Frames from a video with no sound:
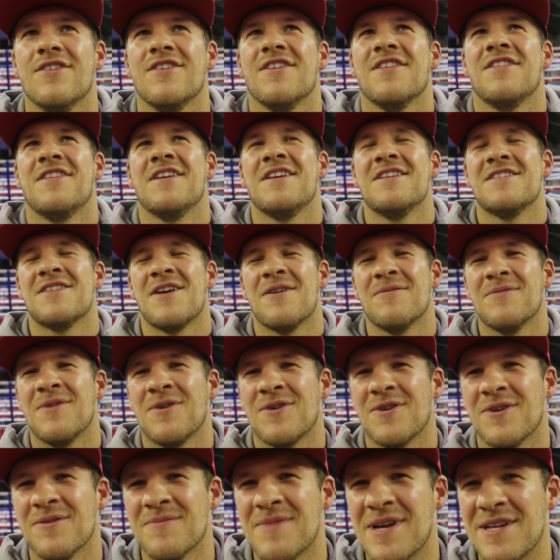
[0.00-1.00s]
Things that I'm not
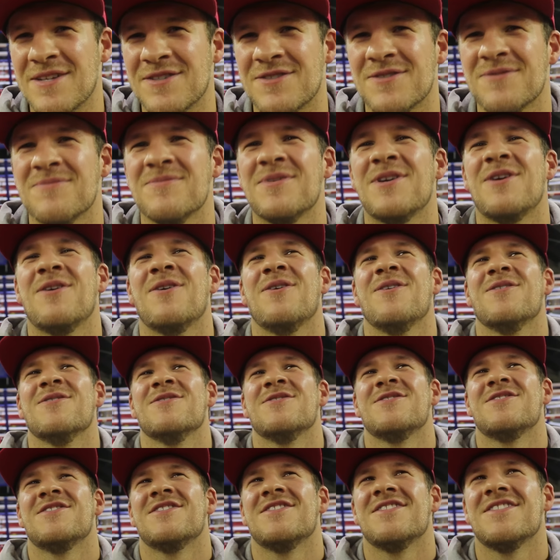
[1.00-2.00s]
going to mention
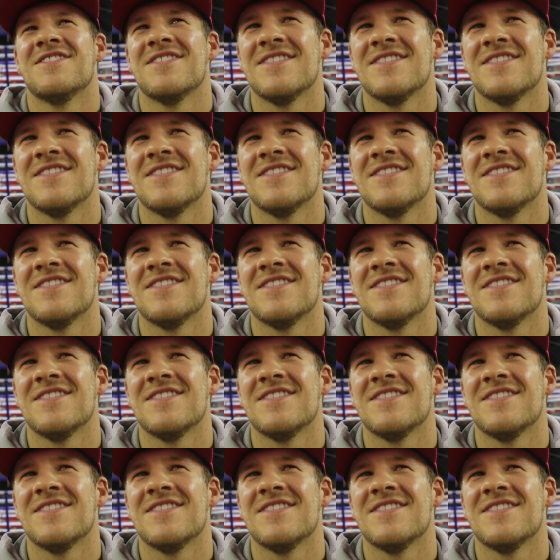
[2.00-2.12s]
because